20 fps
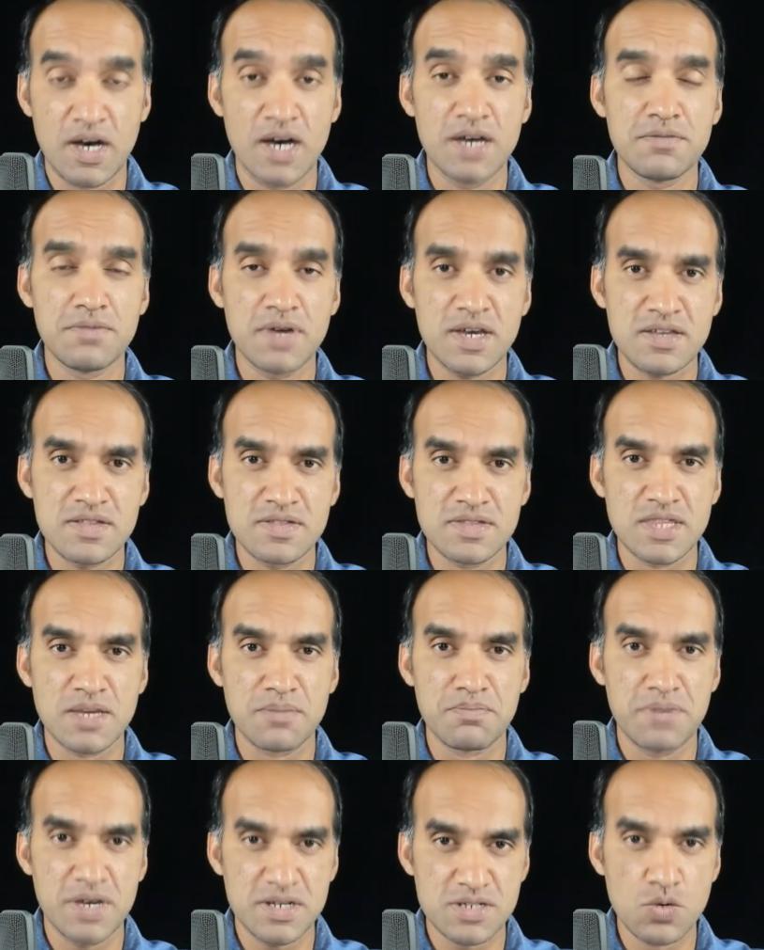I reckon
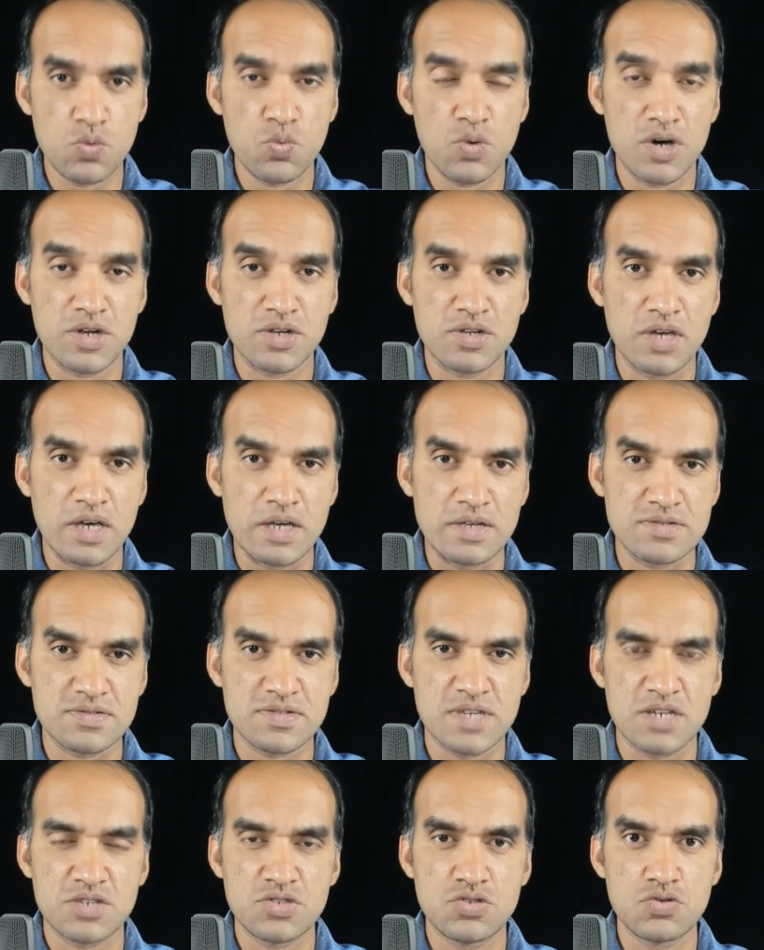the better one
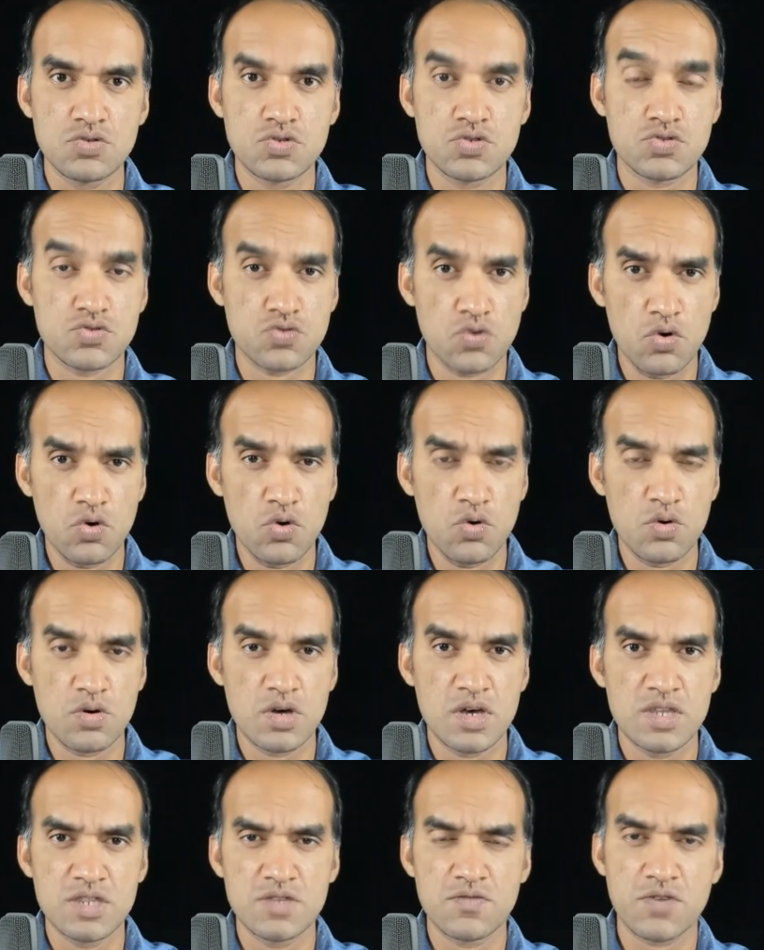is that you draw
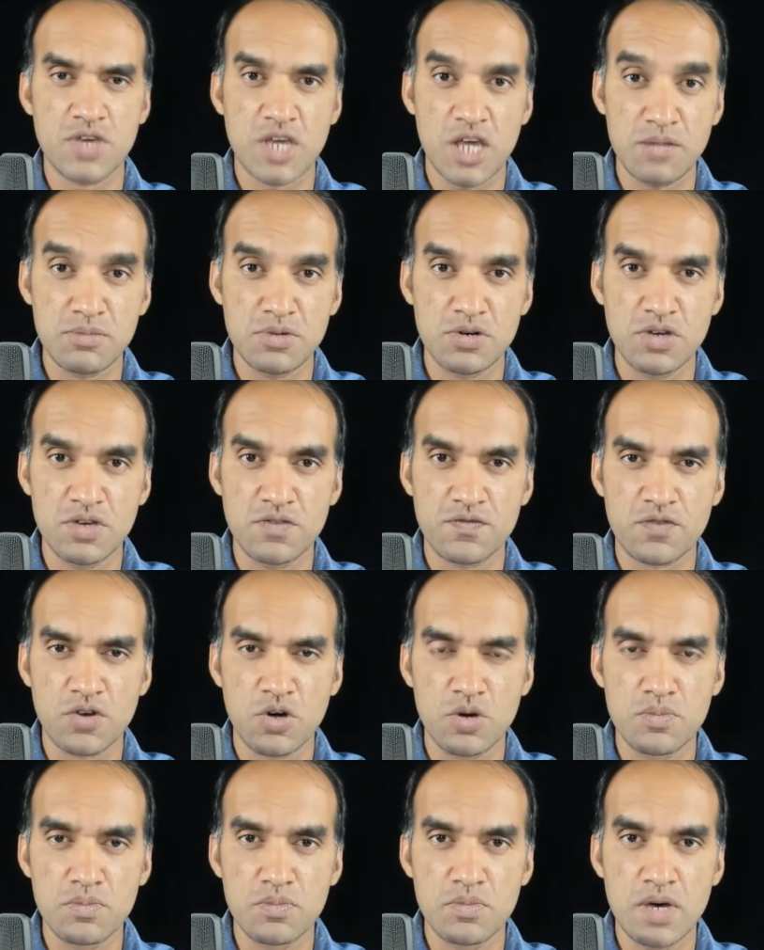the vocabulary
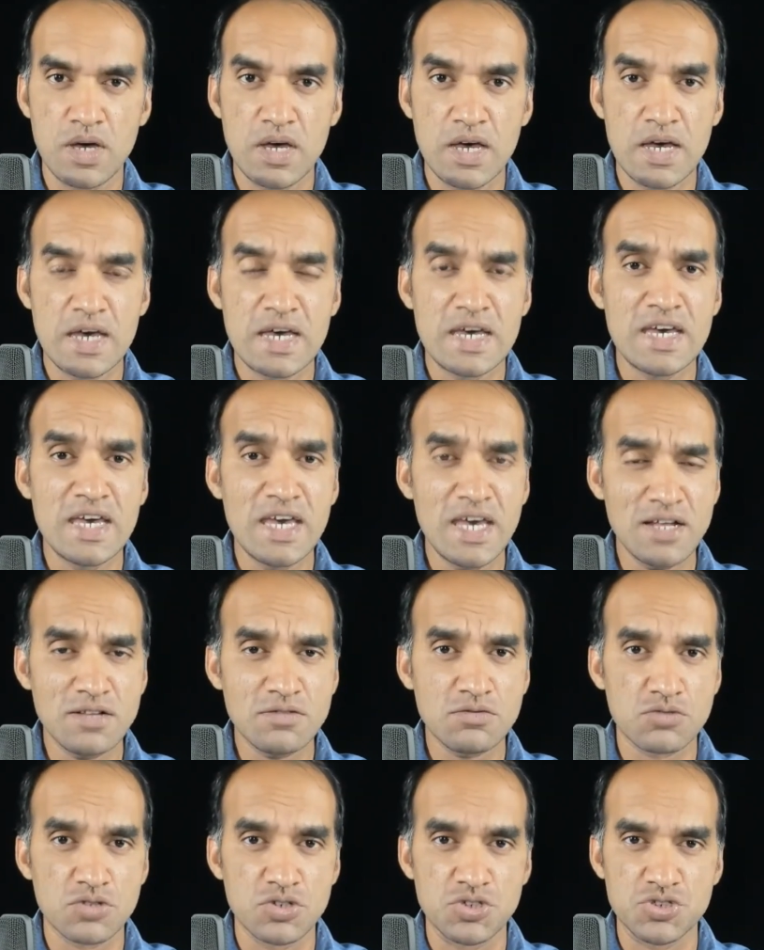from
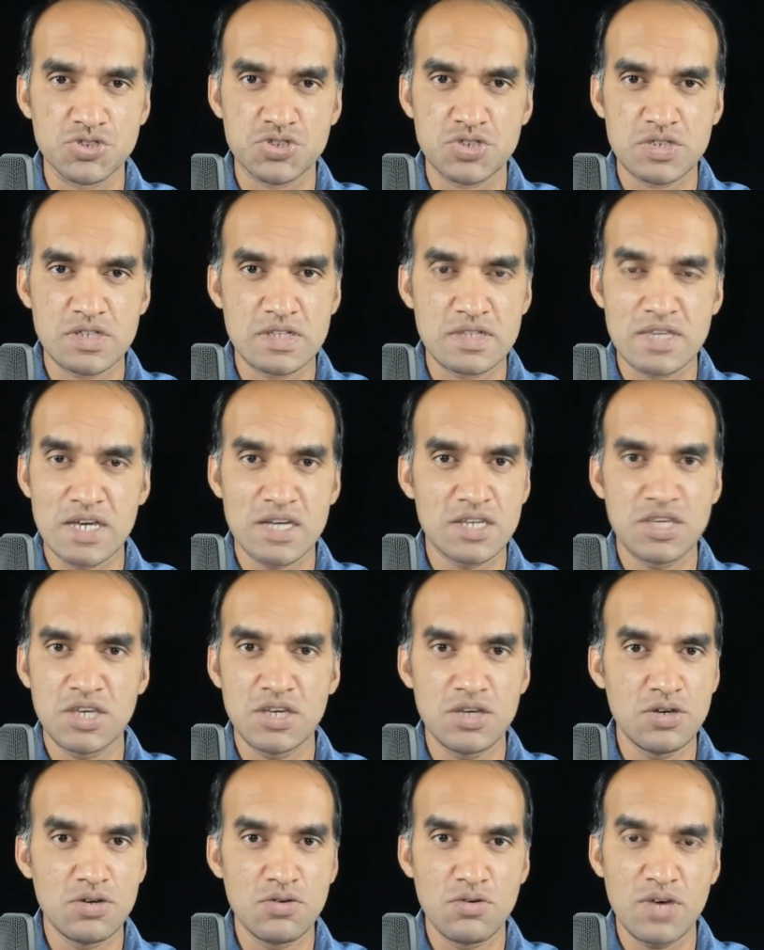English that
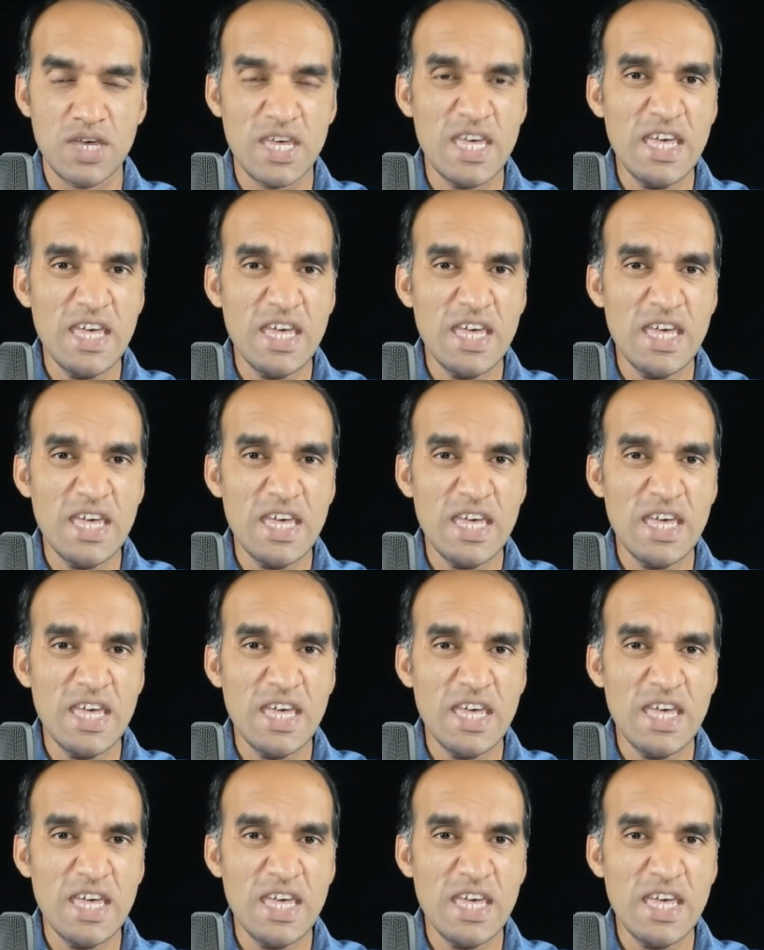you